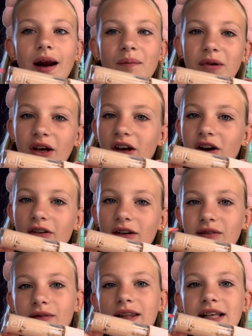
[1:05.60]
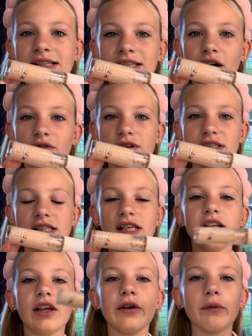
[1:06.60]
I'm gonna go in with this e.l.f.
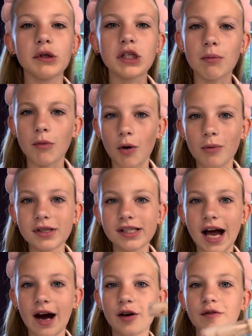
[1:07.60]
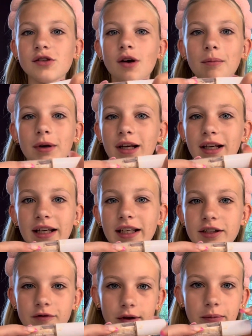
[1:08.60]
concealer, which I'm almost out of, so I'm gonna need
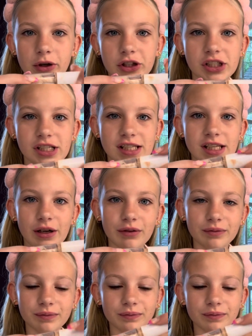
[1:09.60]
to repurchase soon.